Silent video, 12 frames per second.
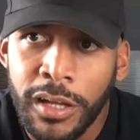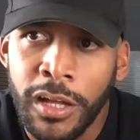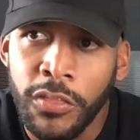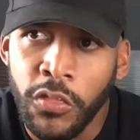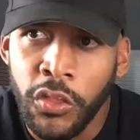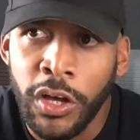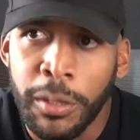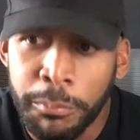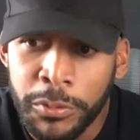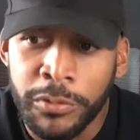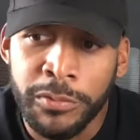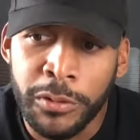a
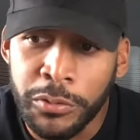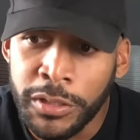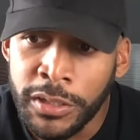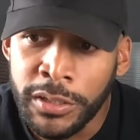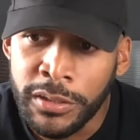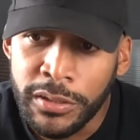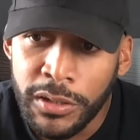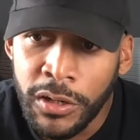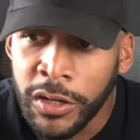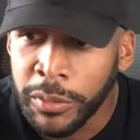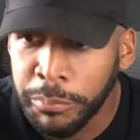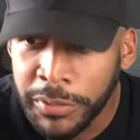thought-provoking
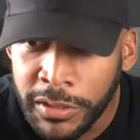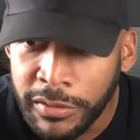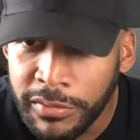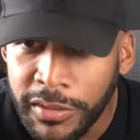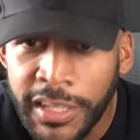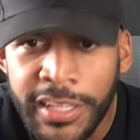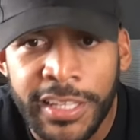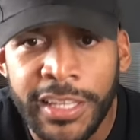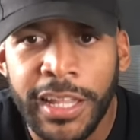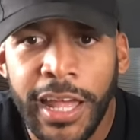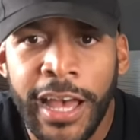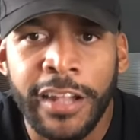art piece and
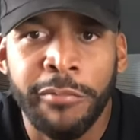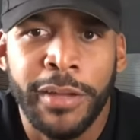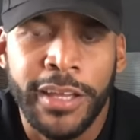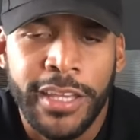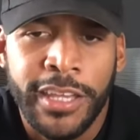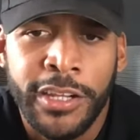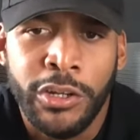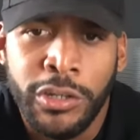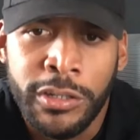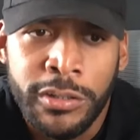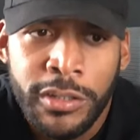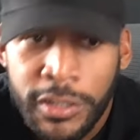get out of my head
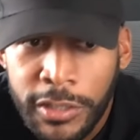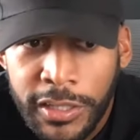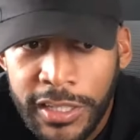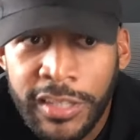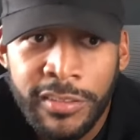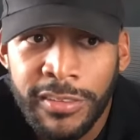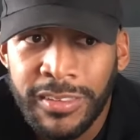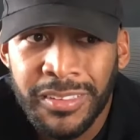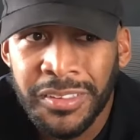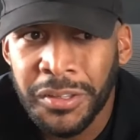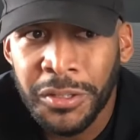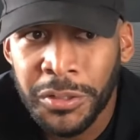on, is this
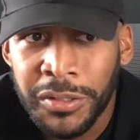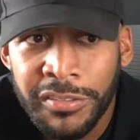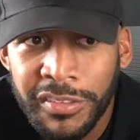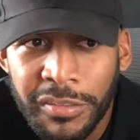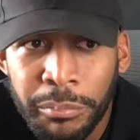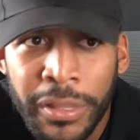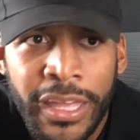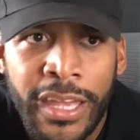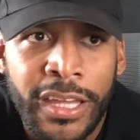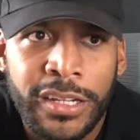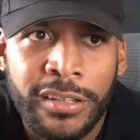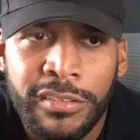good or is this
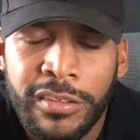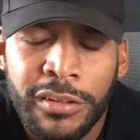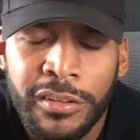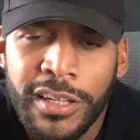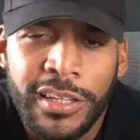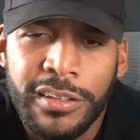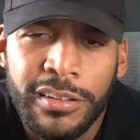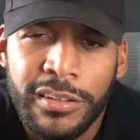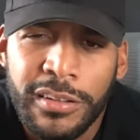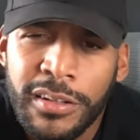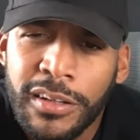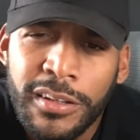bad? It's no like,
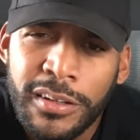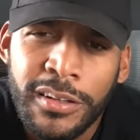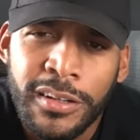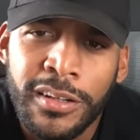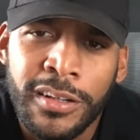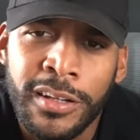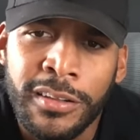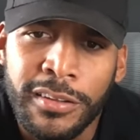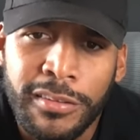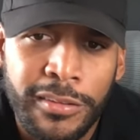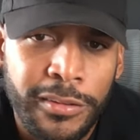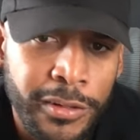no.
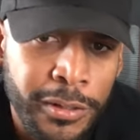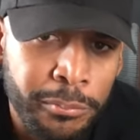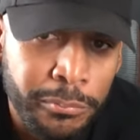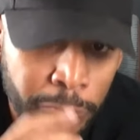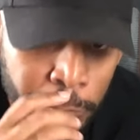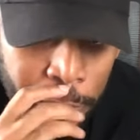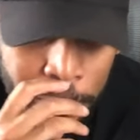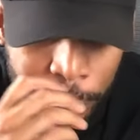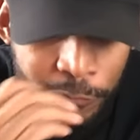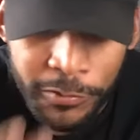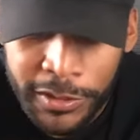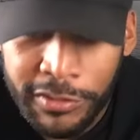This is going to, when people
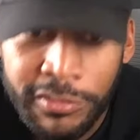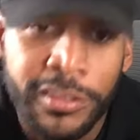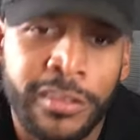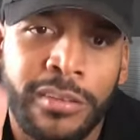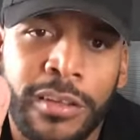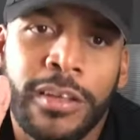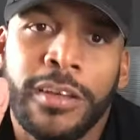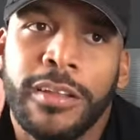finish this,